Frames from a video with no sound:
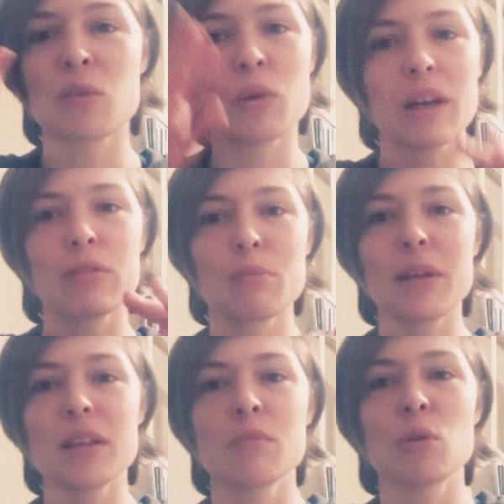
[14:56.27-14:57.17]
on whatever
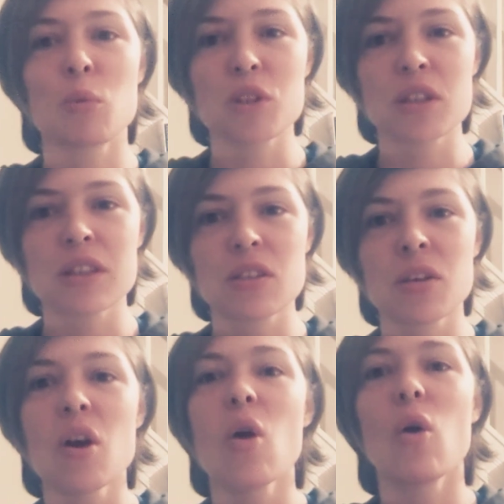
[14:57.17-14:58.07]
medium you're watching this
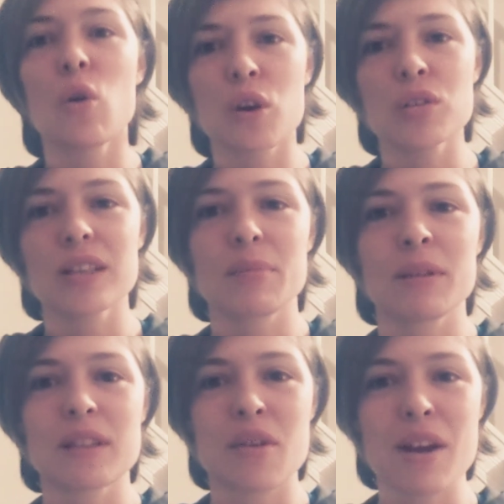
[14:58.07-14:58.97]
on, or contact
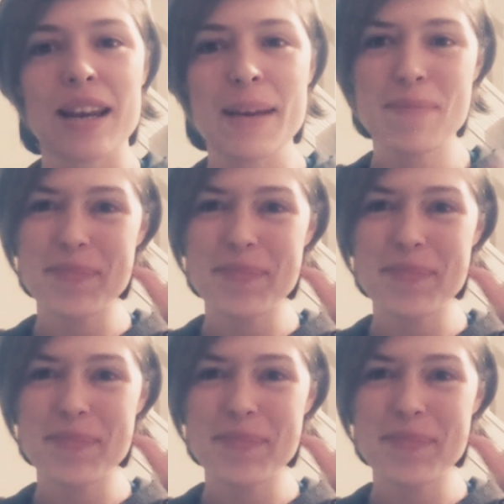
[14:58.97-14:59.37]
me directly.